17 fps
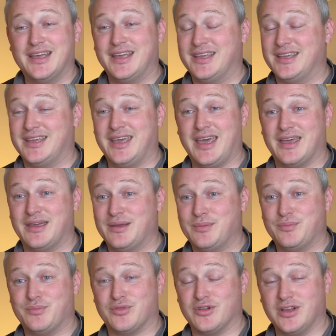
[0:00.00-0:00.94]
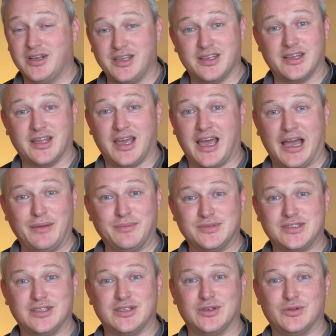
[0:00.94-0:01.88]
yeah, brilliant,
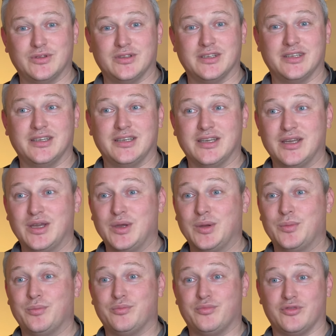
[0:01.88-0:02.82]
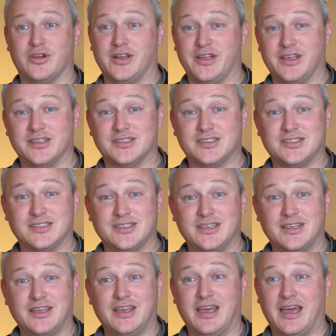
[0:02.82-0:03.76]
absolutely brilliant.
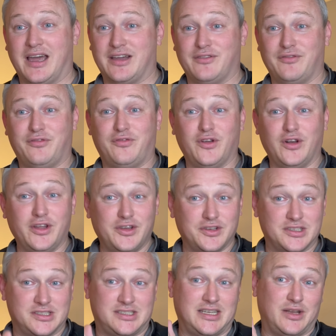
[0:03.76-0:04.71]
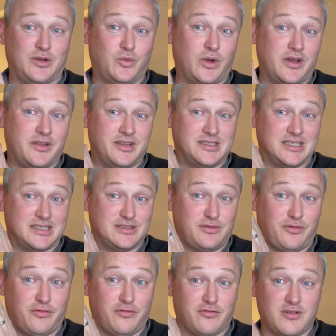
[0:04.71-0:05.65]
I can fully understand why this has
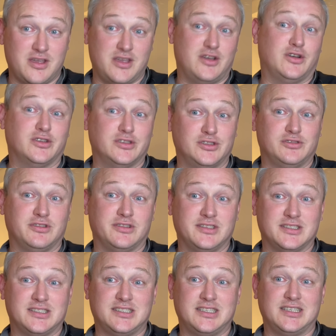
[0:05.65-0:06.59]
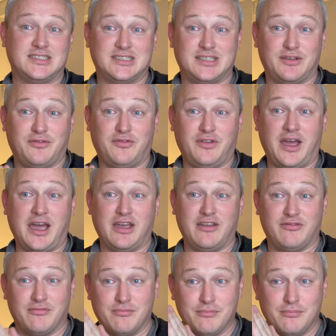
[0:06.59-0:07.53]

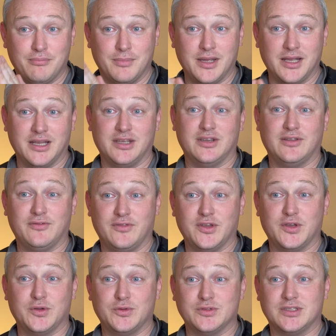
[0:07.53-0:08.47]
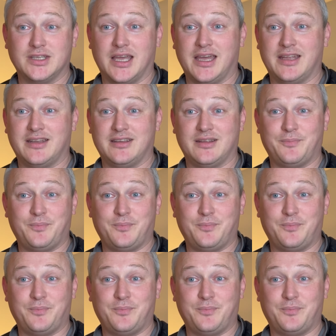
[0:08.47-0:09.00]
365 million views, and